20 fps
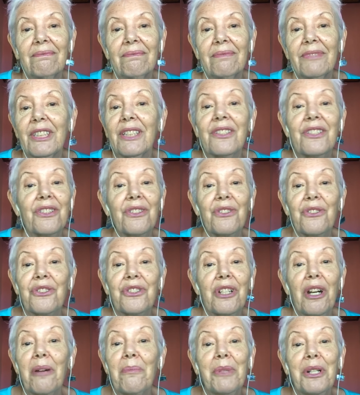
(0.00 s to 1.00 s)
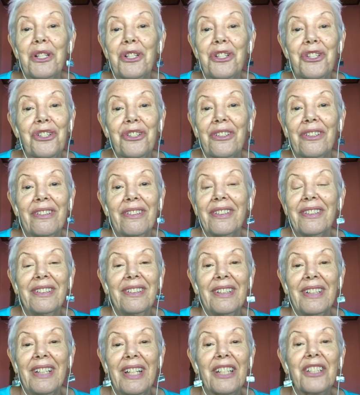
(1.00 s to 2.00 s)
since there's not much
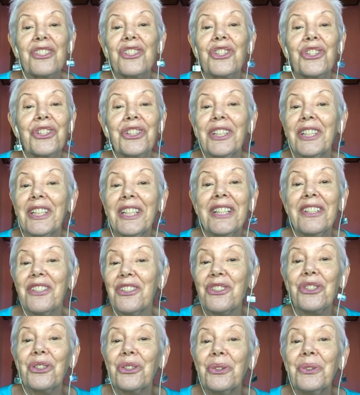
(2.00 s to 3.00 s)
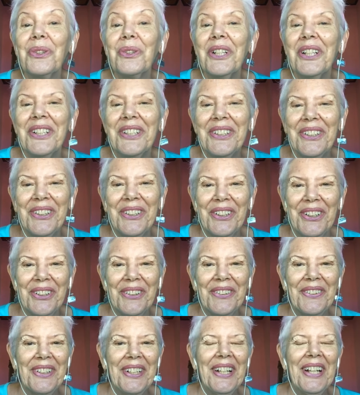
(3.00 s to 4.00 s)
externally to do, you
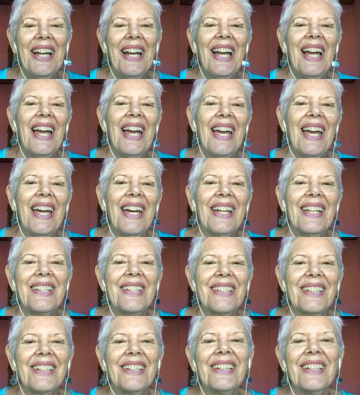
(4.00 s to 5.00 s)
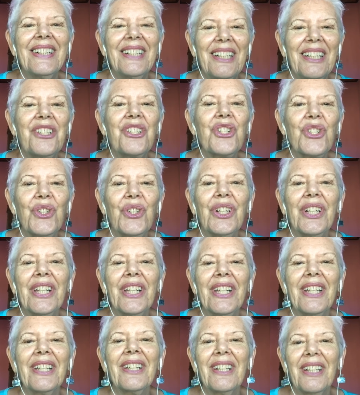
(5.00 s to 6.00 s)
know, and
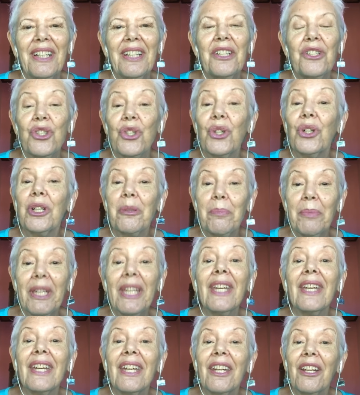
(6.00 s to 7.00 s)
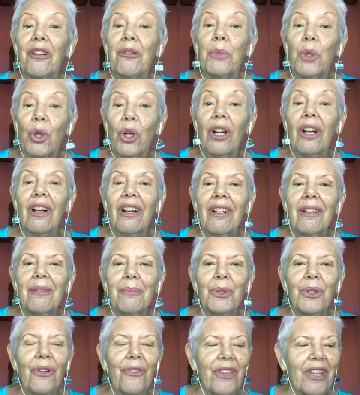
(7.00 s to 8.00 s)
enjoying being here
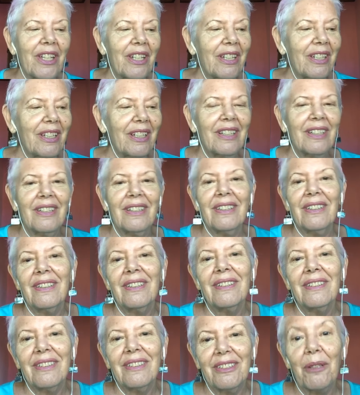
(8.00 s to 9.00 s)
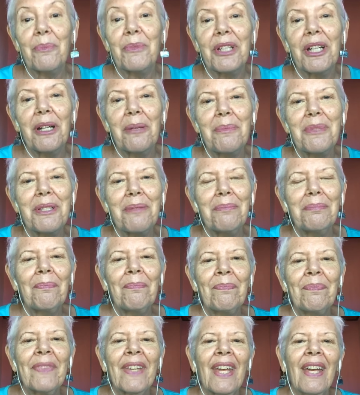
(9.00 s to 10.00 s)
more than sometimes.
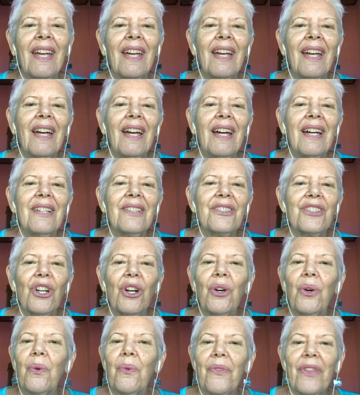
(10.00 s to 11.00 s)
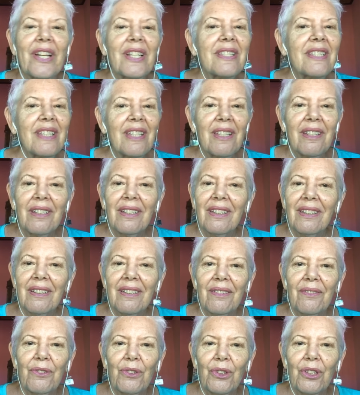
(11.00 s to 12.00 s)
So that's it
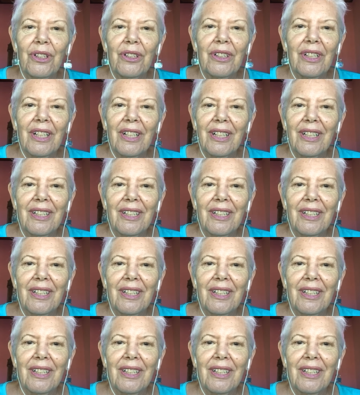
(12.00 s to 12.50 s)
for